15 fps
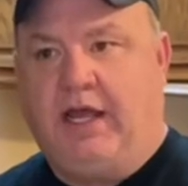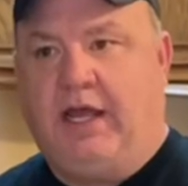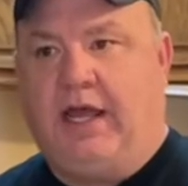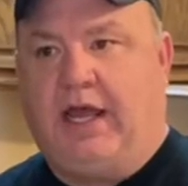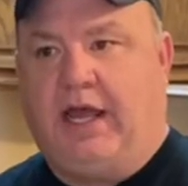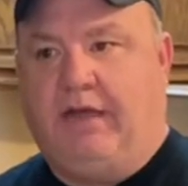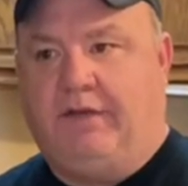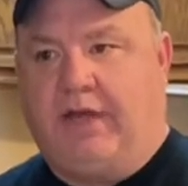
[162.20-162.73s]

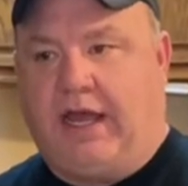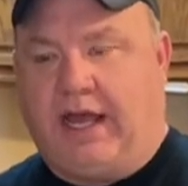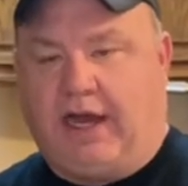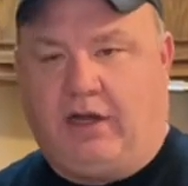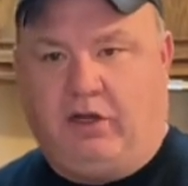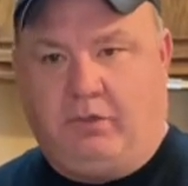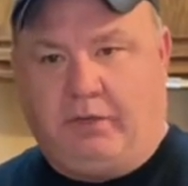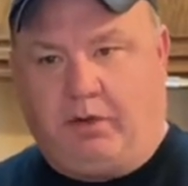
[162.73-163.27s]
and then I add a
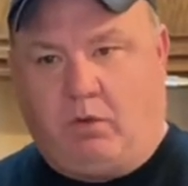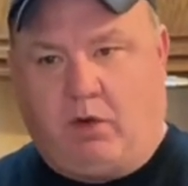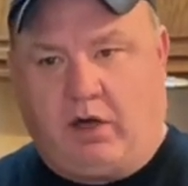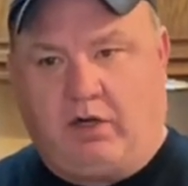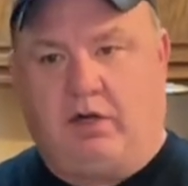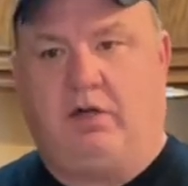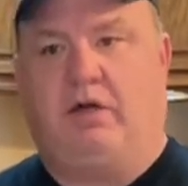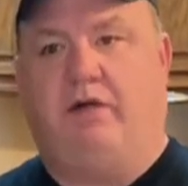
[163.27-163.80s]
little bit of
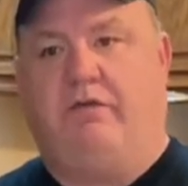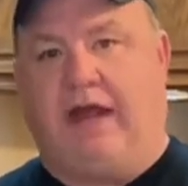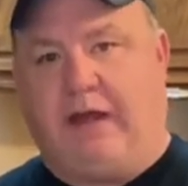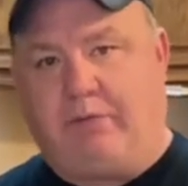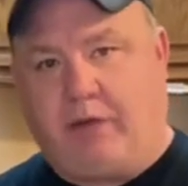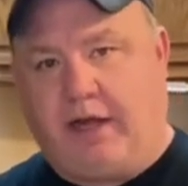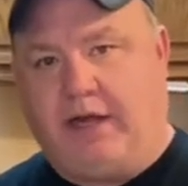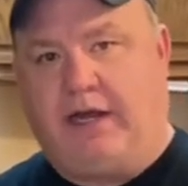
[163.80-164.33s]
water,
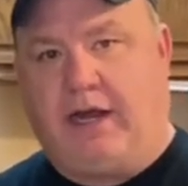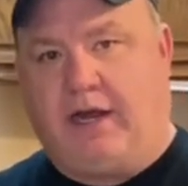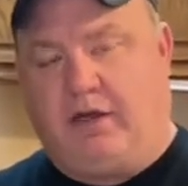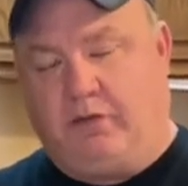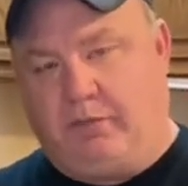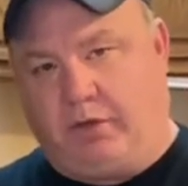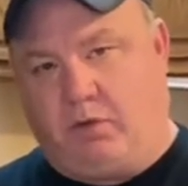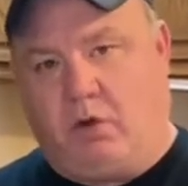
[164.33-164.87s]
evaporate it. Add a
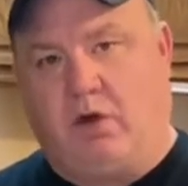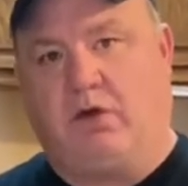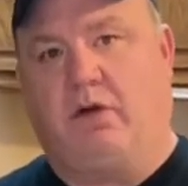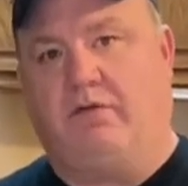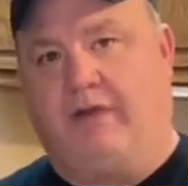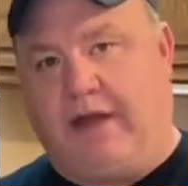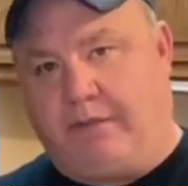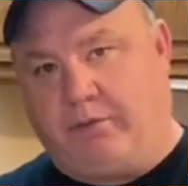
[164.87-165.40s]
little bit of water,
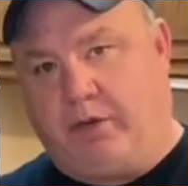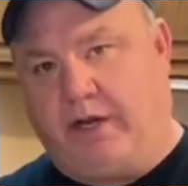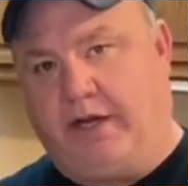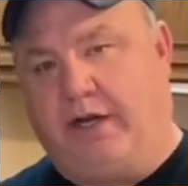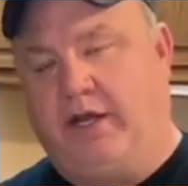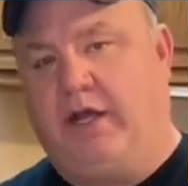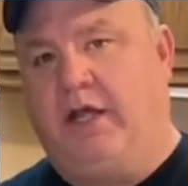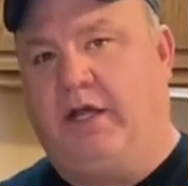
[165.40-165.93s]
evaporate
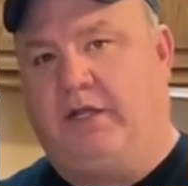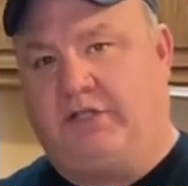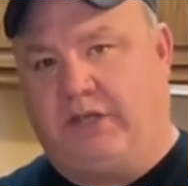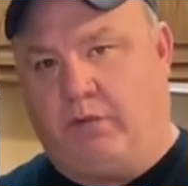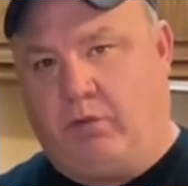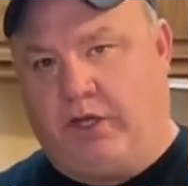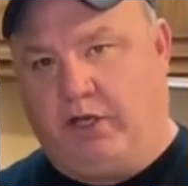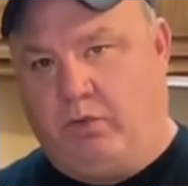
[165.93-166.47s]
it.
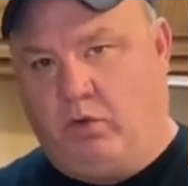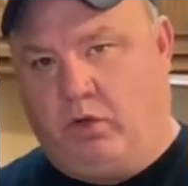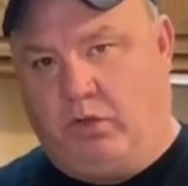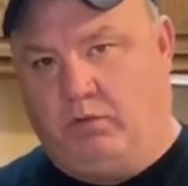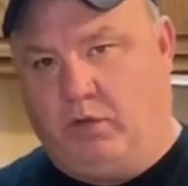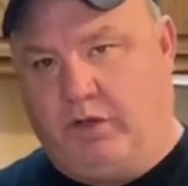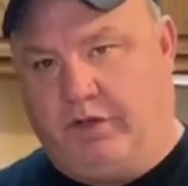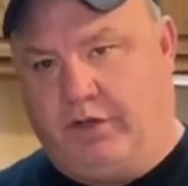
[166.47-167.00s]
Same way you
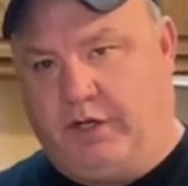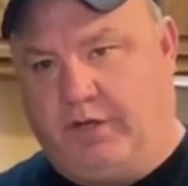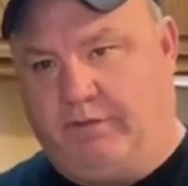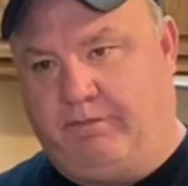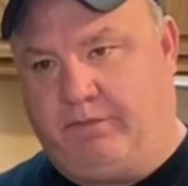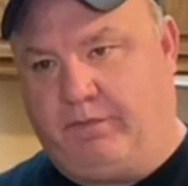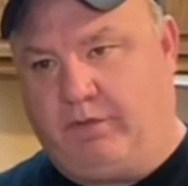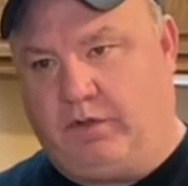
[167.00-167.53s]
would with
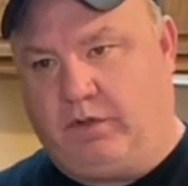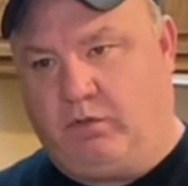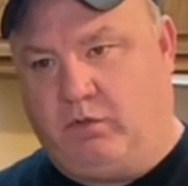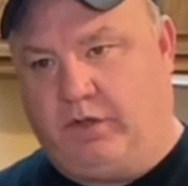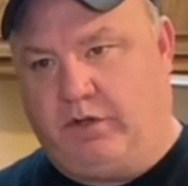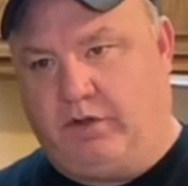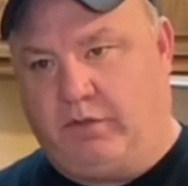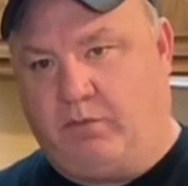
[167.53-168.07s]

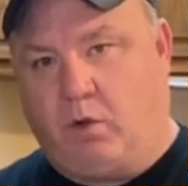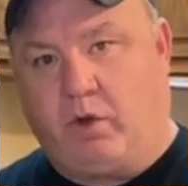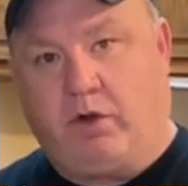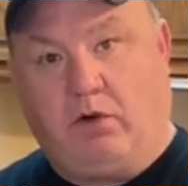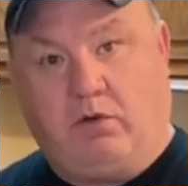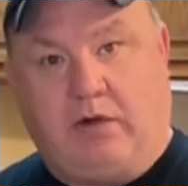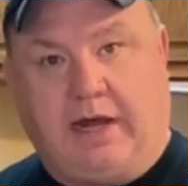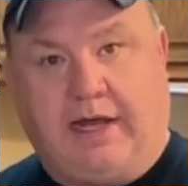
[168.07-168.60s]

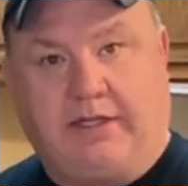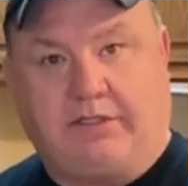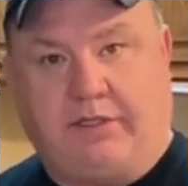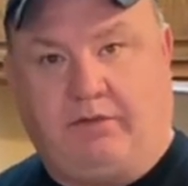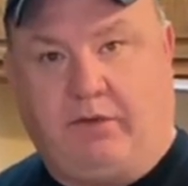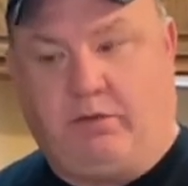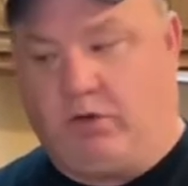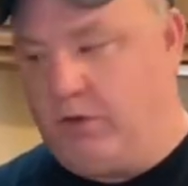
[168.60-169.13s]
boreal rice
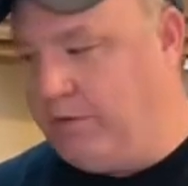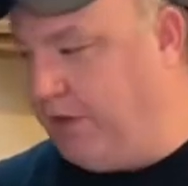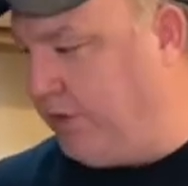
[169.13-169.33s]
if you were going to make